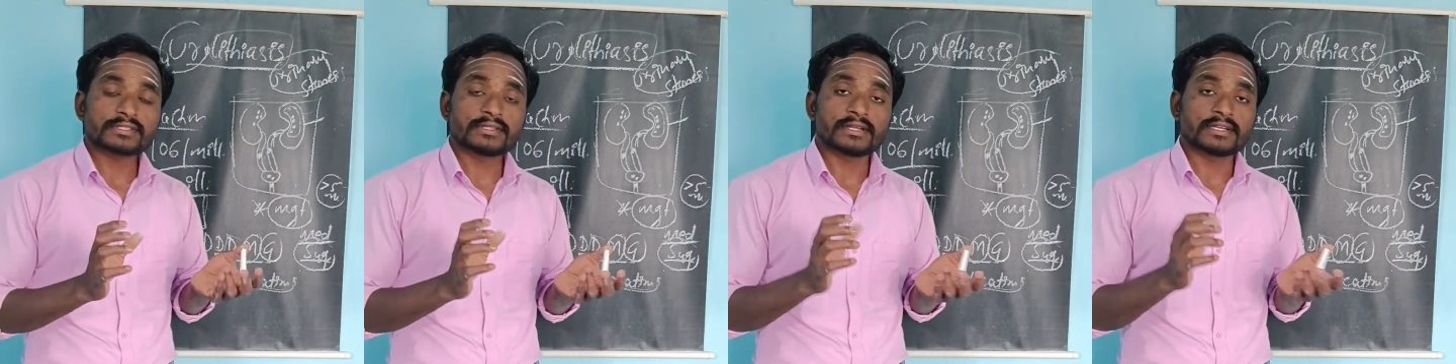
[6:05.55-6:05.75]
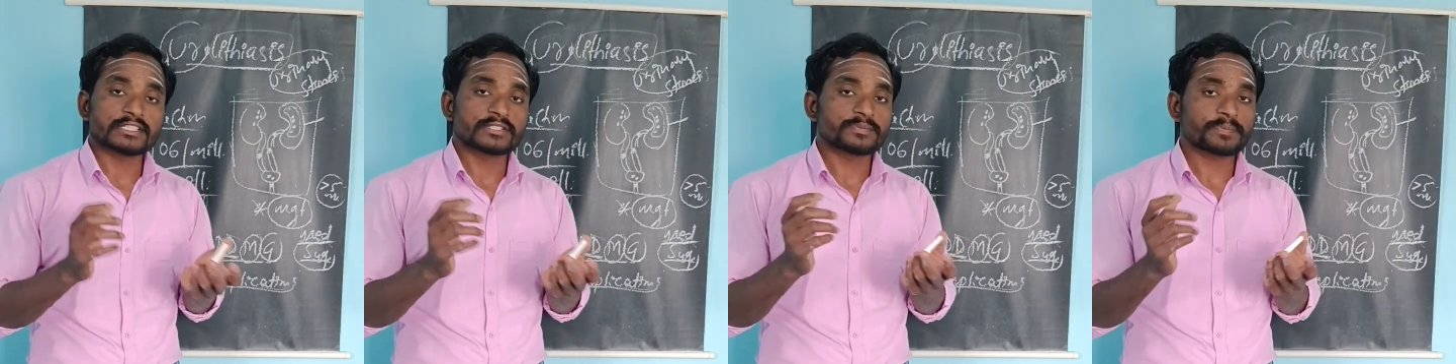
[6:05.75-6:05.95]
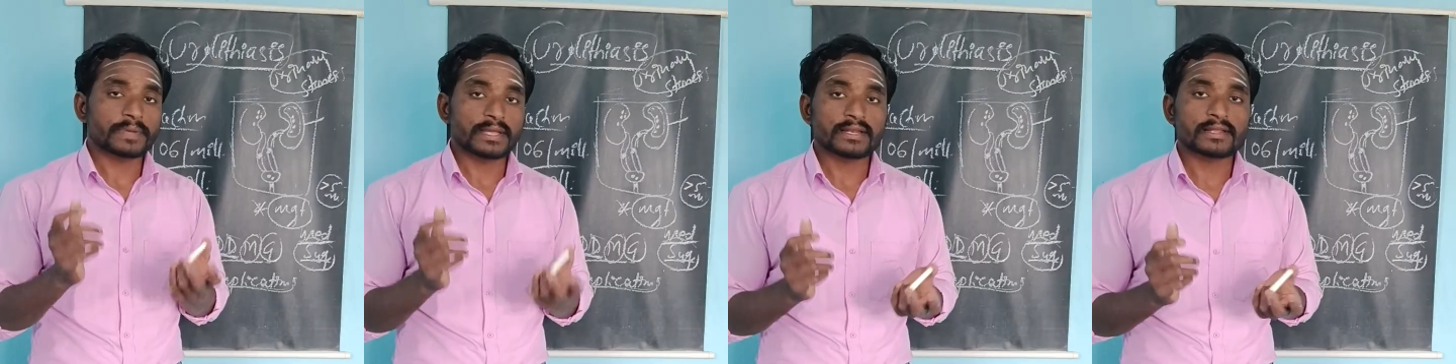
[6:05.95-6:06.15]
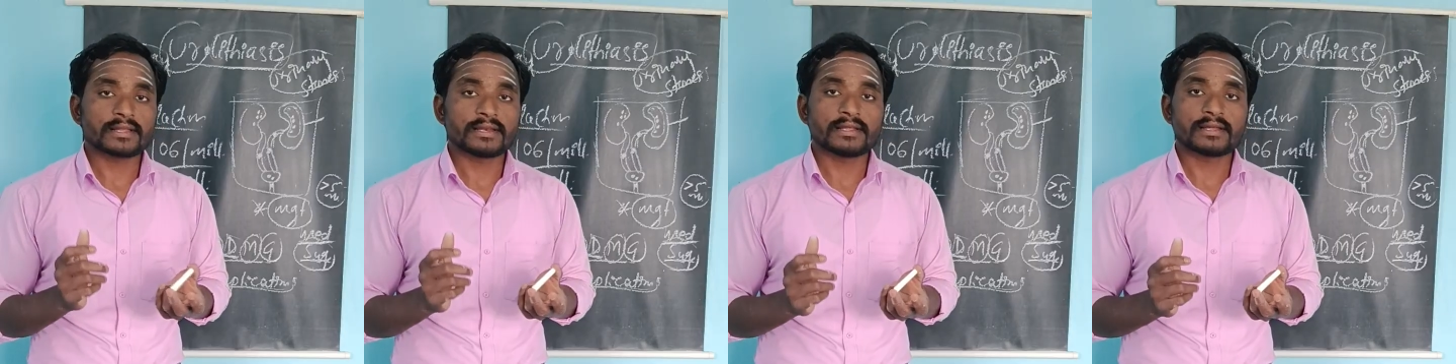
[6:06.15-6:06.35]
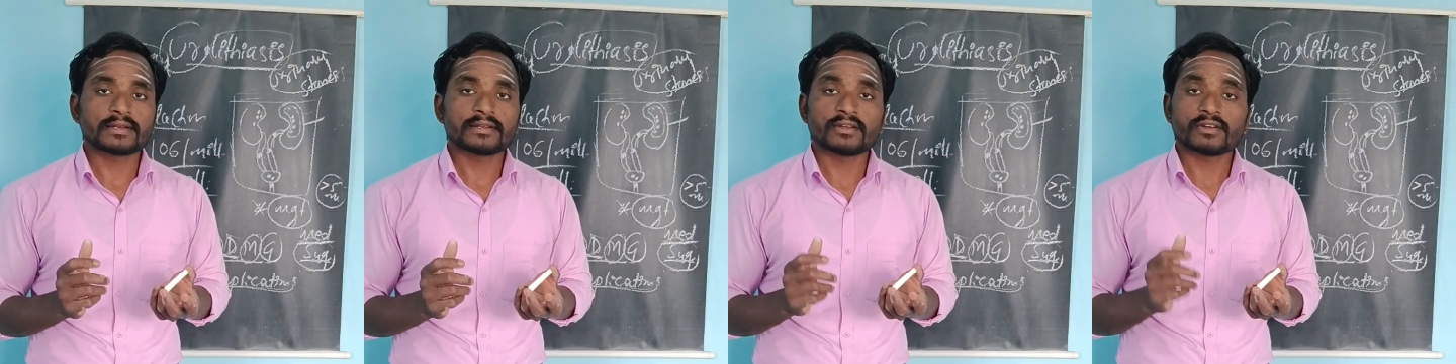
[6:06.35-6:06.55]
that is
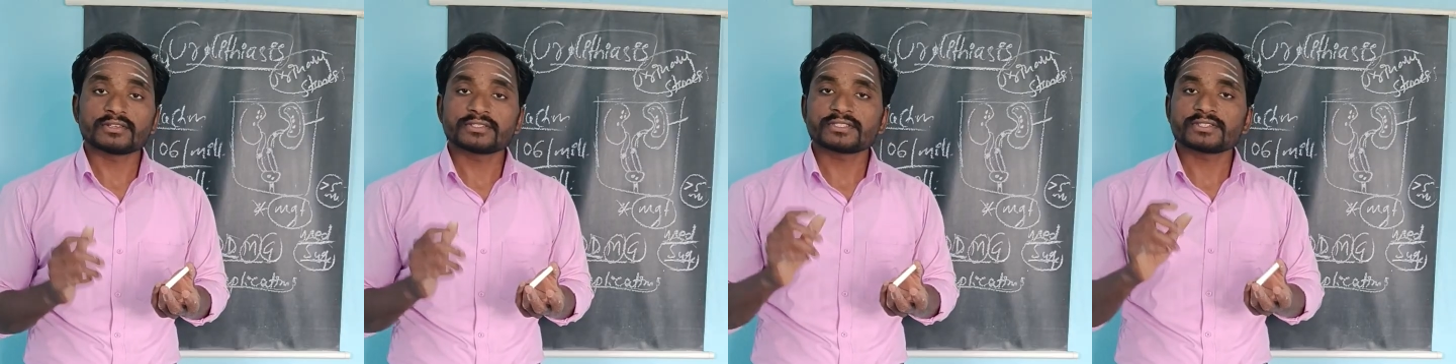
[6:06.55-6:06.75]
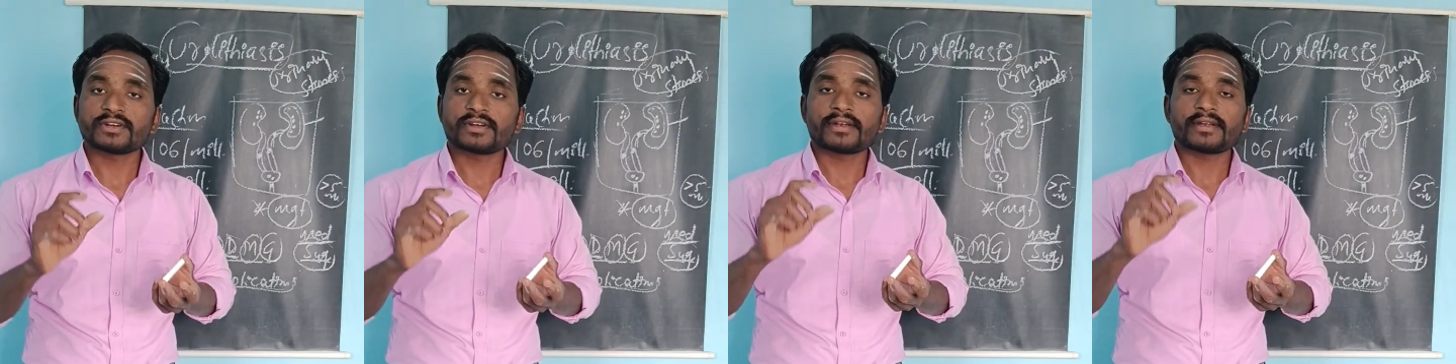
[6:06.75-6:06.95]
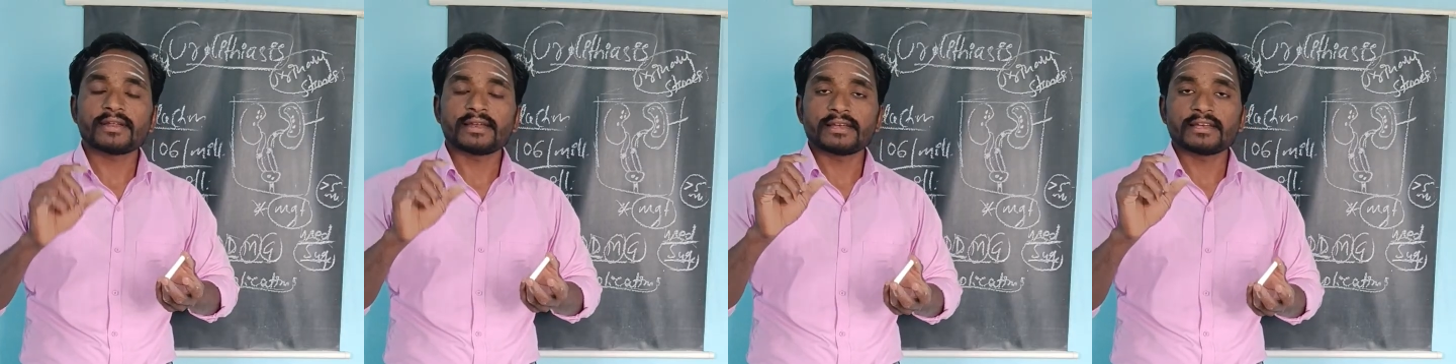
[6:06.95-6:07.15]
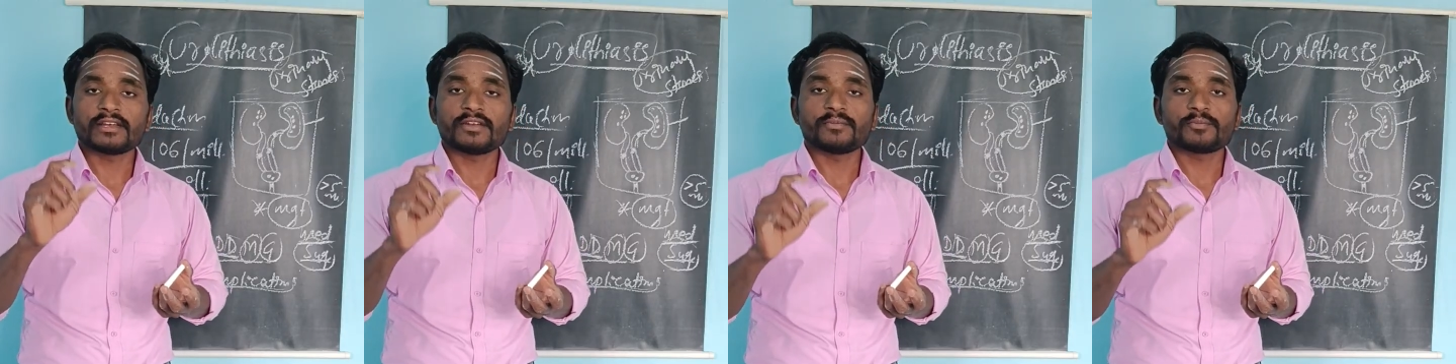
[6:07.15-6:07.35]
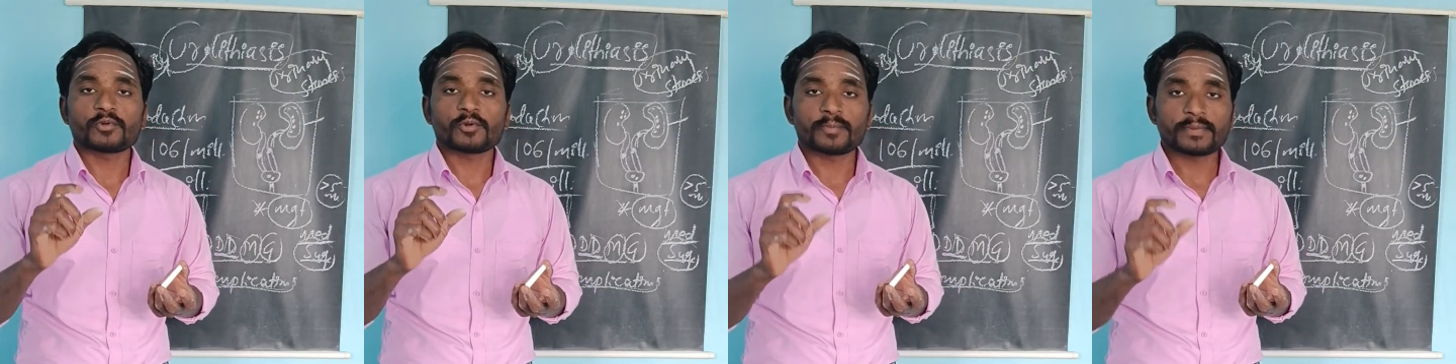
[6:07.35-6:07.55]
painkiller, non-steroidal
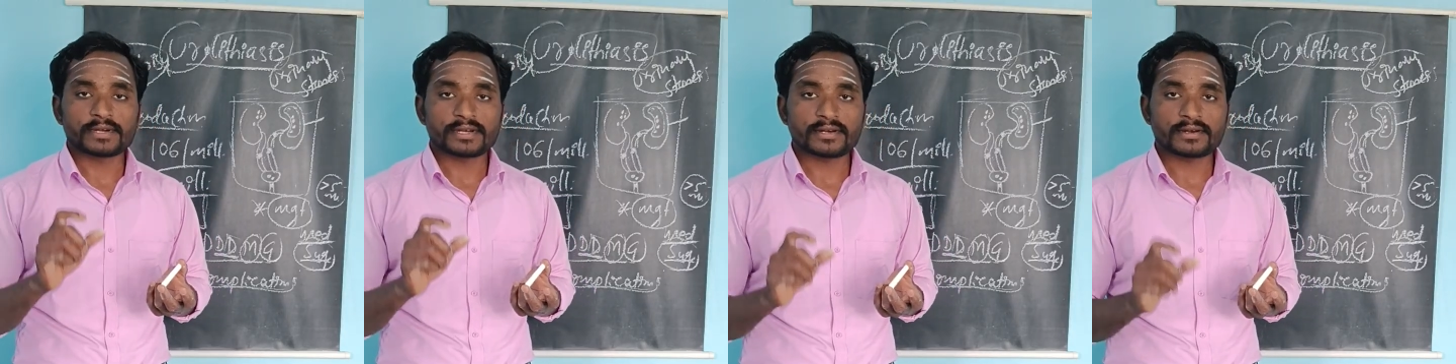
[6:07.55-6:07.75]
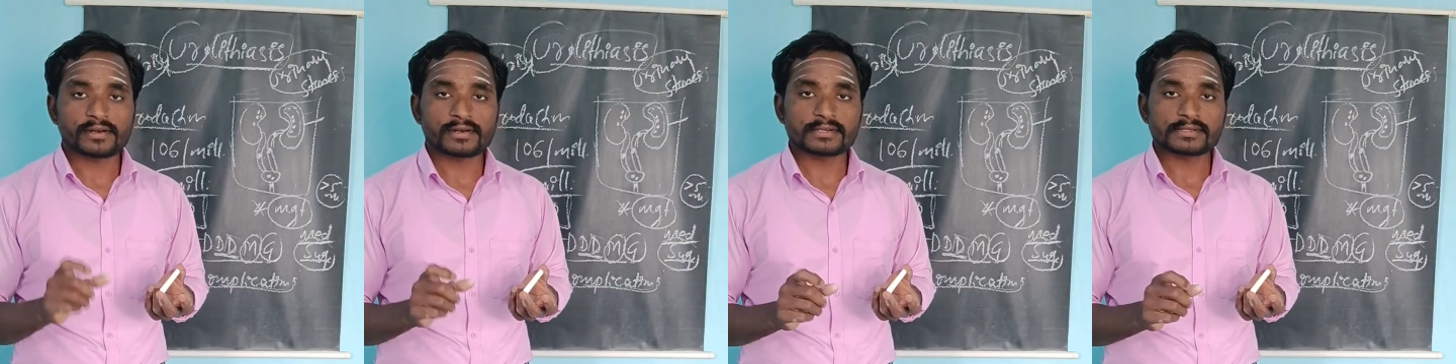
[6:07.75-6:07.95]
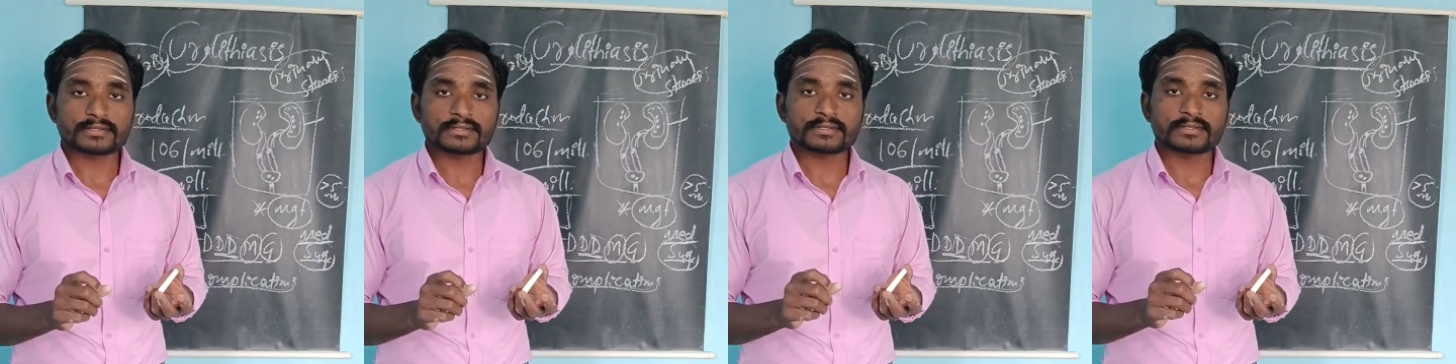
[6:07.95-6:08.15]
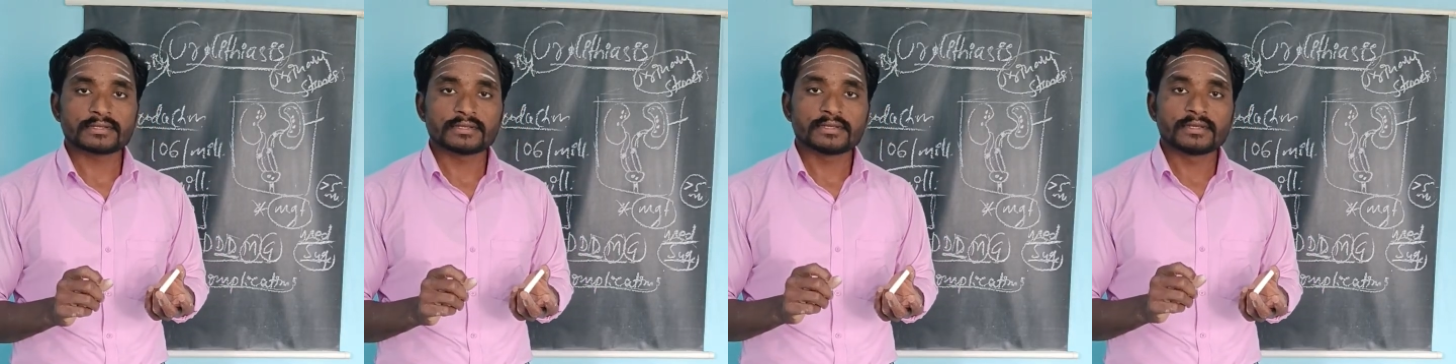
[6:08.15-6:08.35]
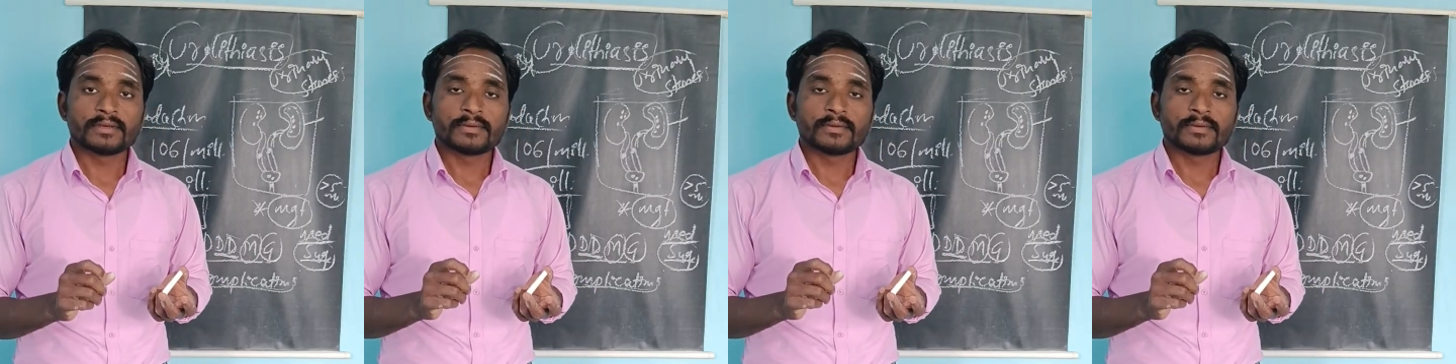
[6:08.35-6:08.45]
anti-inflammatory drugs.